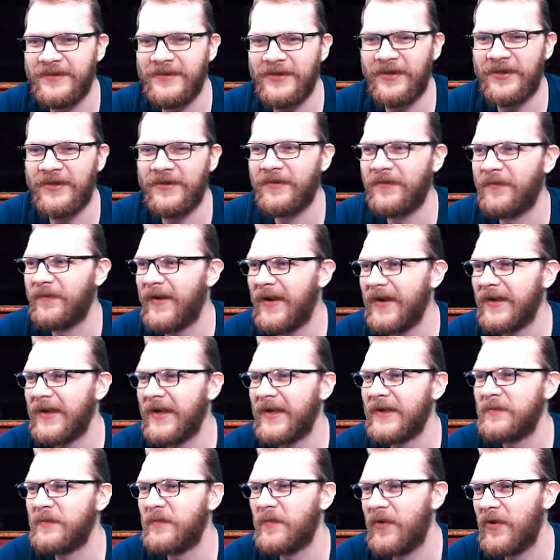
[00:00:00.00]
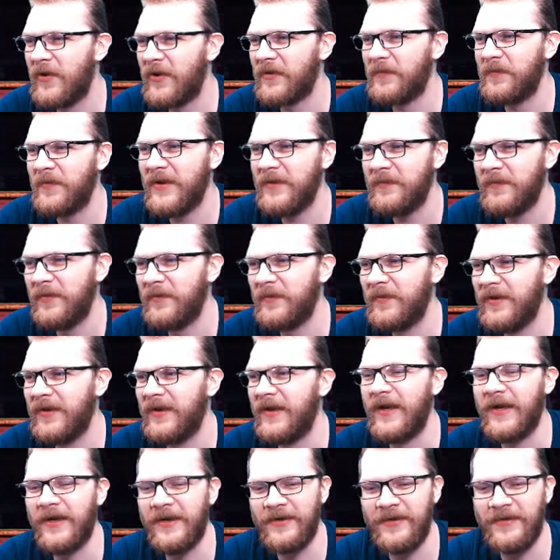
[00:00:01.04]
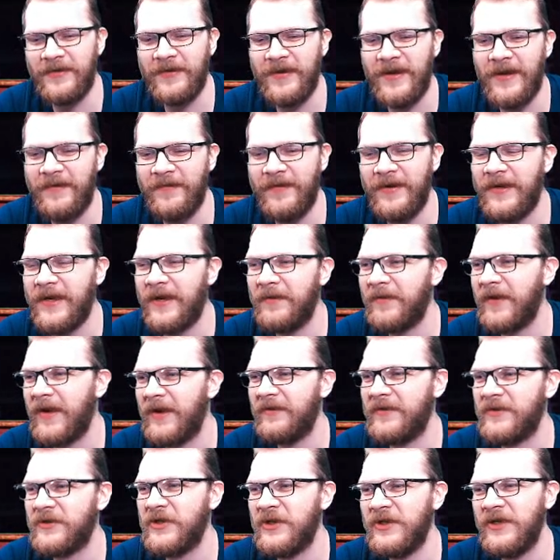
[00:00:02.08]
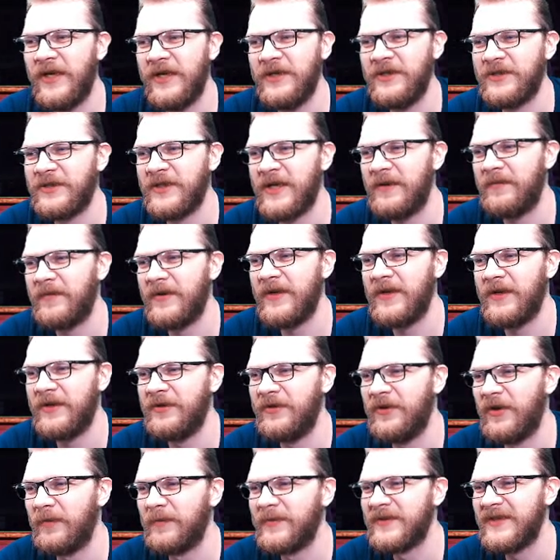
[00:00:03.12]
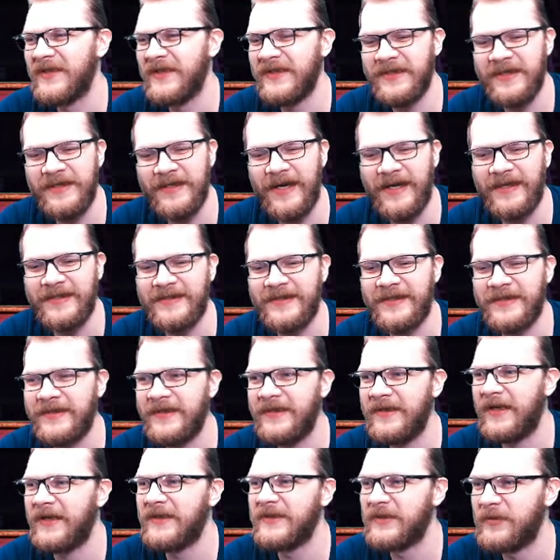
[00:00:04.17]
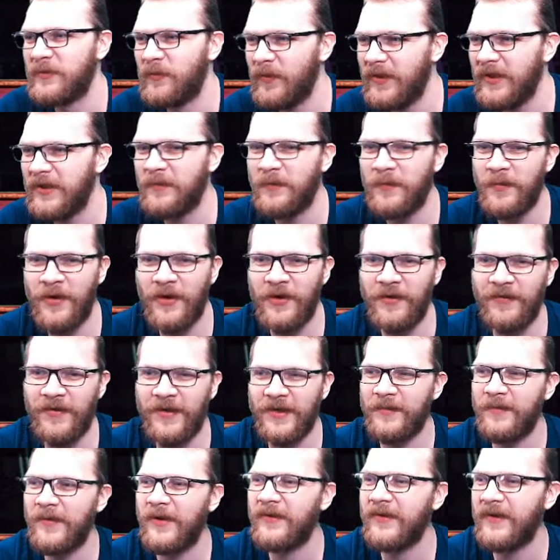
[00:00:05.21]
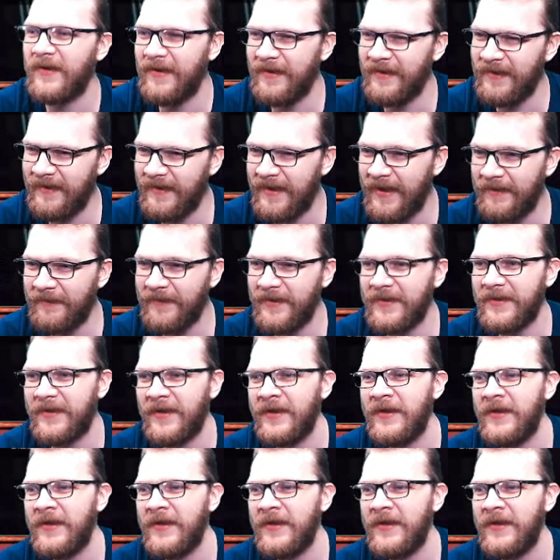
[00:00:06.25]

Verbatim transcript: John, why can't more people be like you? Every time you have a shit day, just come here, drop 69, 69, sweet, perfect amount, love it.